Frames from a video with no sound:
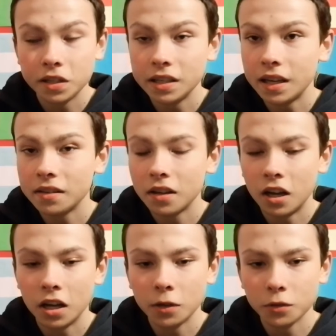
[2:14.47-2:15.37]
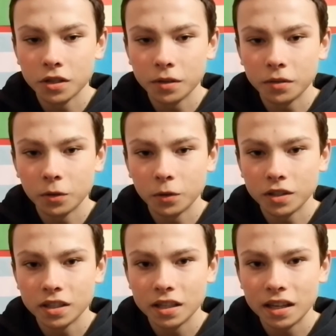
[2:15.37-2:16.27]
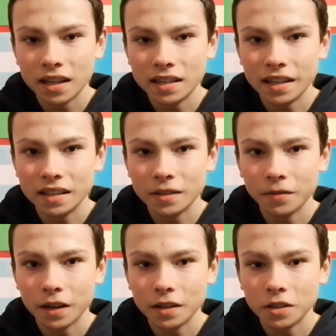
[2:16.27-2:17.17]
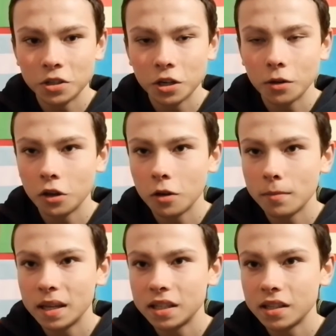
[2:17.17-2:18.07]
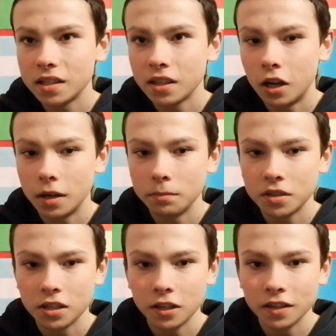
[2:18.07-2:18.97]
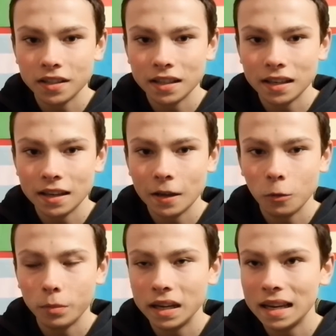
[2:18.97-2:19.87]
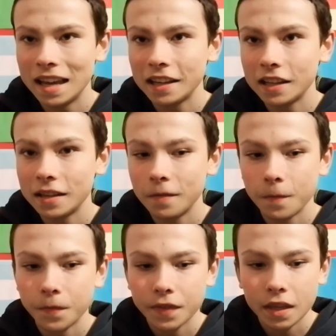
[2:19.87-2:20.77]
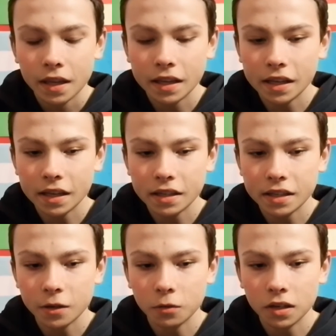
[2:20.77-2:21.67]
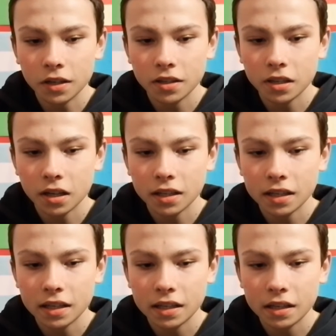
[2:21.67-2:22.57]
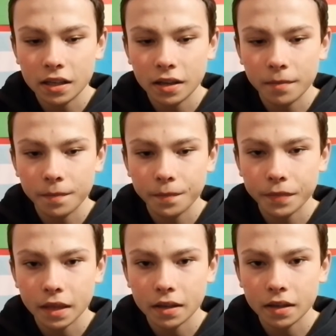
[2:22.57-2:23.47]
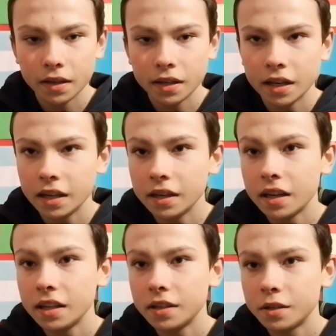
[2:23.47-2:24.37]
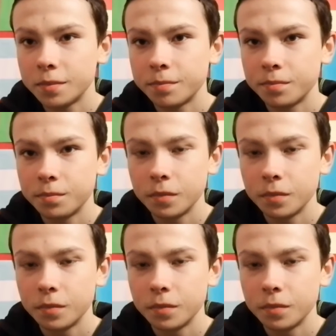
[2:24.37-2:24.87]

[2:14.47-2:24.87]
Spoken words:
But yeah, I also thought in defence, Joe Gomez at times looked a little bit leggy. He still looks like he needs